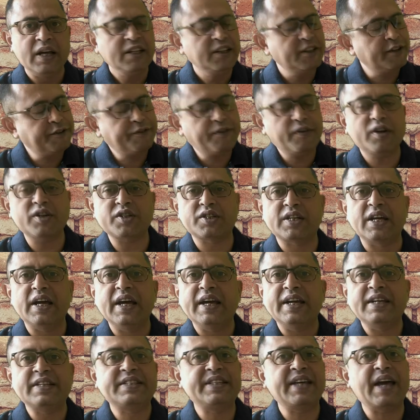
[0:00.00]
The first
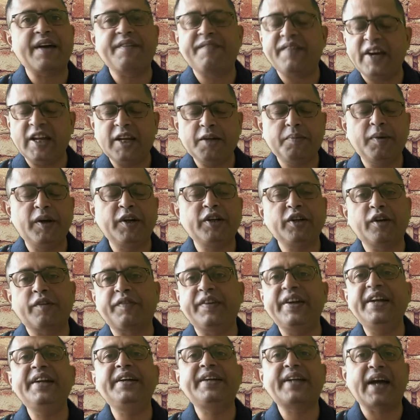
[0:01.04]
is the availability of
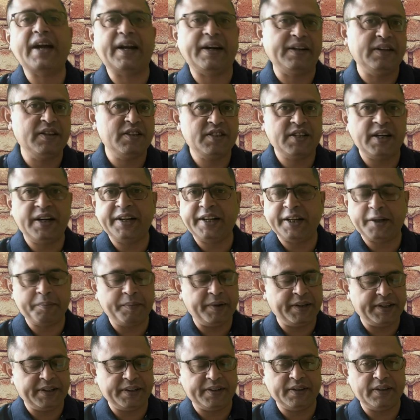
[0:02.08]
intact genetic
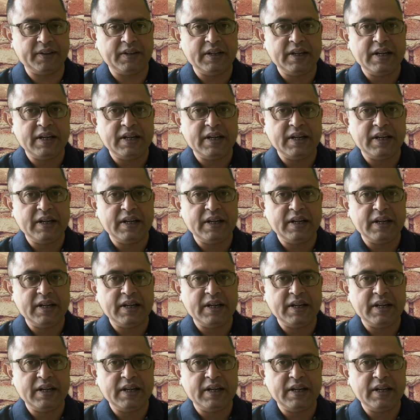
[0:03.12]
material.